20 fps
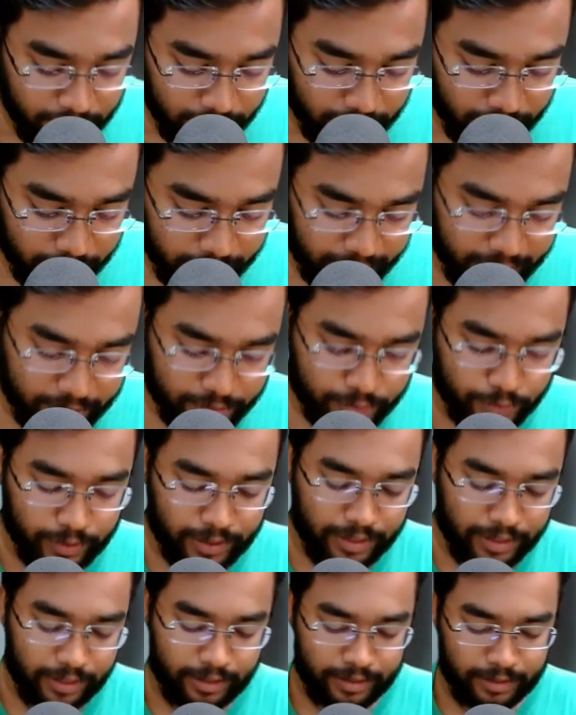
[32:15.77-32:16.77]
Okay, so
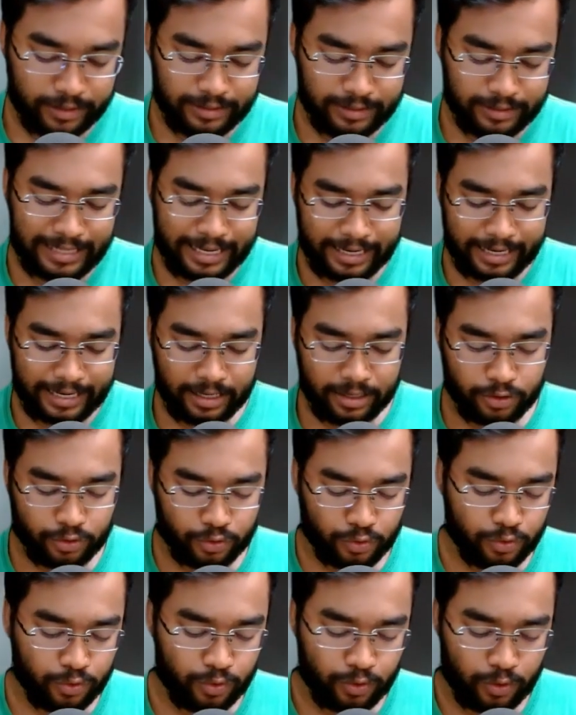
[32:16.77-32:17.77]
here in the
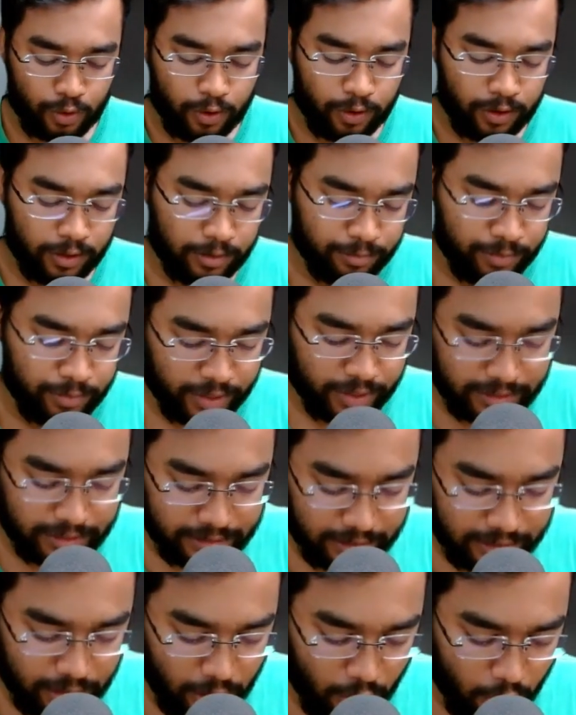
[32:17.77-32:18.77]
second column, you can
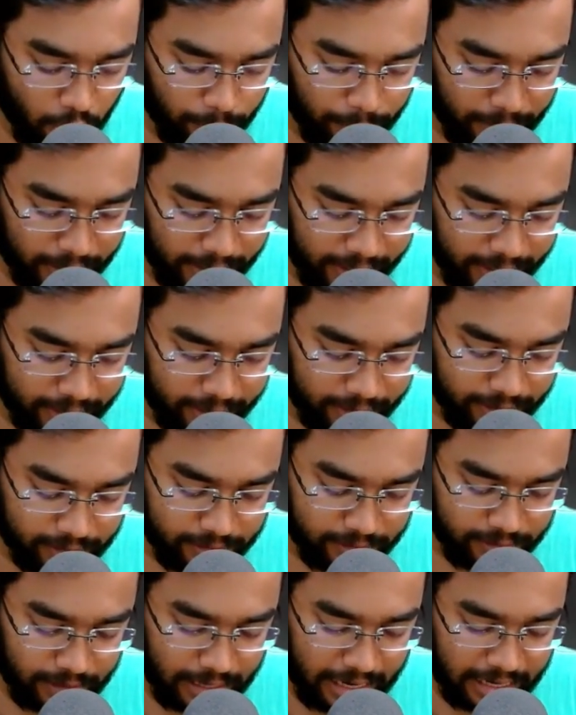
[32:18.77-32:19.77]
see the
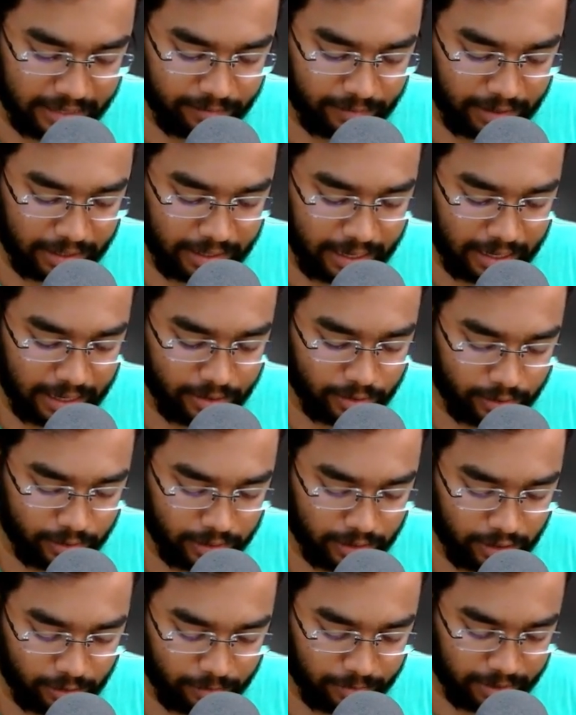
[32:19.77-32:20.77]
operators line by line. All
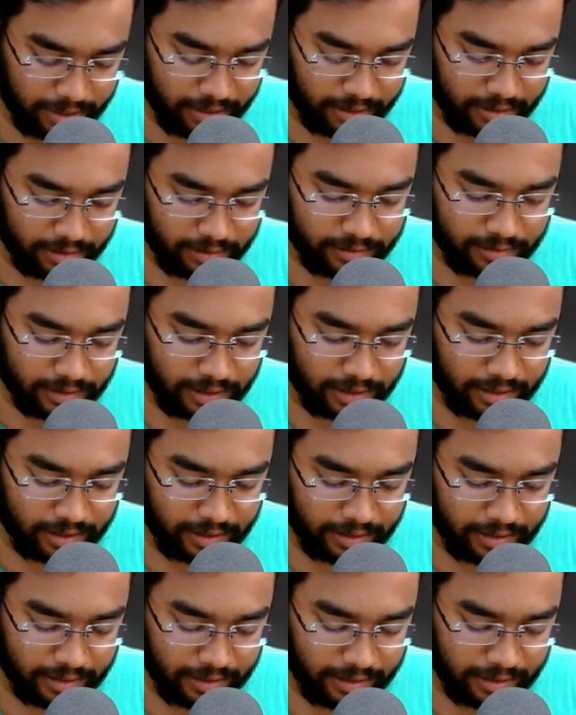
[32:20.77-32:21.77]
the operators are
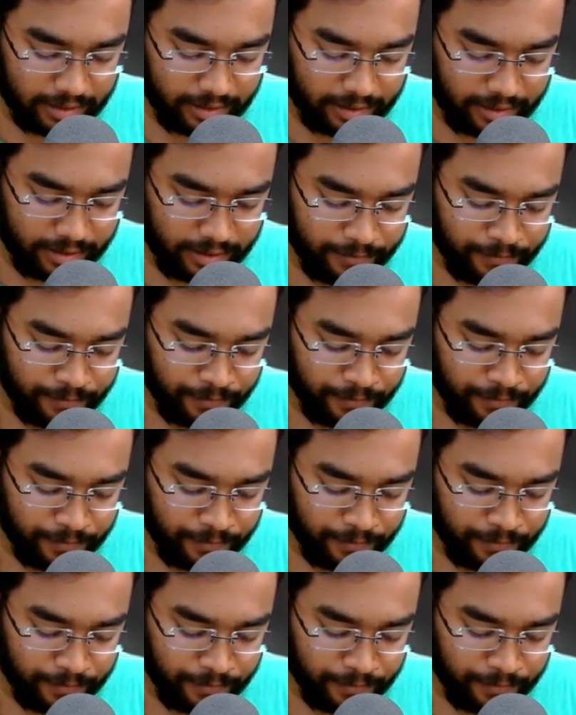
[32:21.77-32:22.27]
written here.